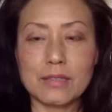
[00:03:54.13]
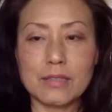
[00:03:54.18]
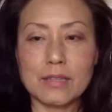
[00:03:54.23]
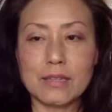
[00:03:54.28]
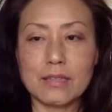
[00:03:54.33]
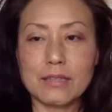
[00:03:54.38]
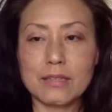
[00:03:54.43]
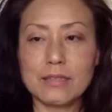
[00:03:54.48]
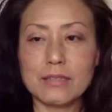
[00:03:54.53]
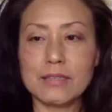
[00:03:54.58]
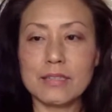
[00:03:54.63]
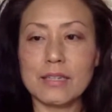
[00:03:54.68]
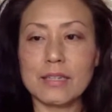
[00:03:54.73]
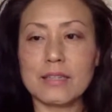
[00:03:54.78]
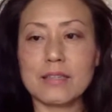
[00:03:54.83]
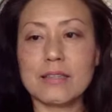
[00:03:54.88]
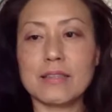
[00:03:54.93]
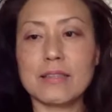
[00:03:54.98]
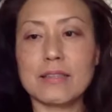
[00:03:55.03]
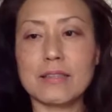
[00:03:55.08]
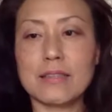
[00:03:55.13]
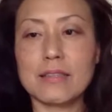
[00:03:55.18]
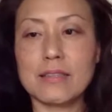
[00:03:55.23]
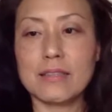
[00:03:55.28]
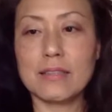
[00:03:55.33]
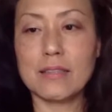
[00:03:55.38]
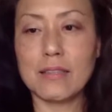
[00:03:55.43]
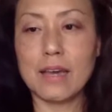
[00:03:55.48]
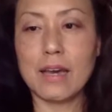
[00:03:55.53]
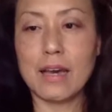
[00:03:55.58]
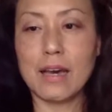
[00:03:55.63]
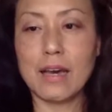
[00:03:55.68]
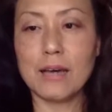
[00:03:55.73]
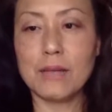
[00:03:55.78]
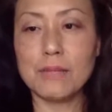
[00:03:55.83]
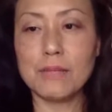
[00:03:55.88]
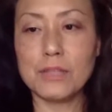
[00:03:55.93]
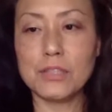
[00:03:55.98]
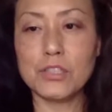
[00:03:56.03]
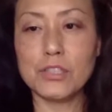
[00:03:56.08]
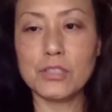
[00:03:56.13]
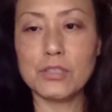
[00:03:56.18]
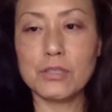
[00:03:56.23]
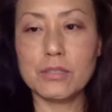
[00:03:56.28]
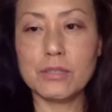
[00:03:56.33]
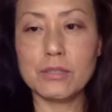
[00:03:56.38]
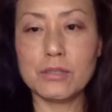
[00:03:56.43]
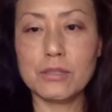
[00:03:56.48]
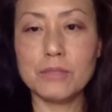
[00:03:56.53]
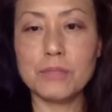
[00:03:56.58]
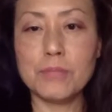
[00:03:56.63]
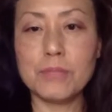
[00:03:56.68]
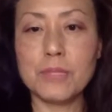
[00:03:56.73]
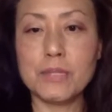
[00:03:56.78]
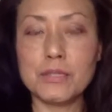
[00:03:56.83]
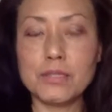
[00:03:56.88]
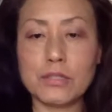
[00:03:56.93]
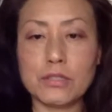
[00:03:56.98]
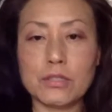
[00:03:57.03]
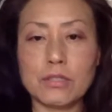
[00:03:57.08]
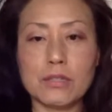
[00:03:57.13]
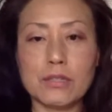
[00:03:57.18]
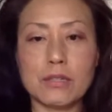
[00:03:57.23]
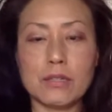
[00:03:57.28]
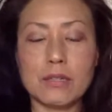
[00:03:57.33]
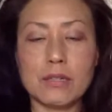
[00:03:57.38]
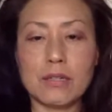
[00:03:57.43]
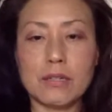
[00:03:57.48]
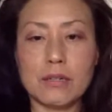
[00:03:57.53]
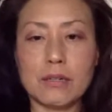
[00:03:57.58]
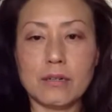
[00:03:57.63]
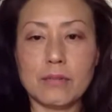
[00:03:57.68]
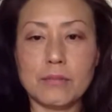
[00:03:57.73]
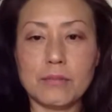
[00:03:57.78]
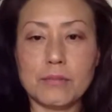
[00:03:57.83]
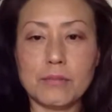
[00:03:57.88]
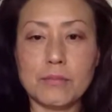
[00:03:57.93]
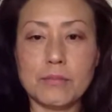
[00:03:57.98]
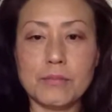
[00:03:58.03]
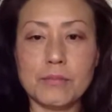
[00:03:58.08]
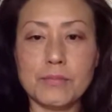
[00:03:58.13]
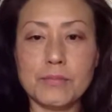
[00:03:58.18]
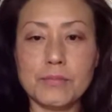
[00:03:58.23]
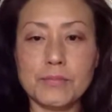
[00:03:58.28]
I didn't take that much note, but I'm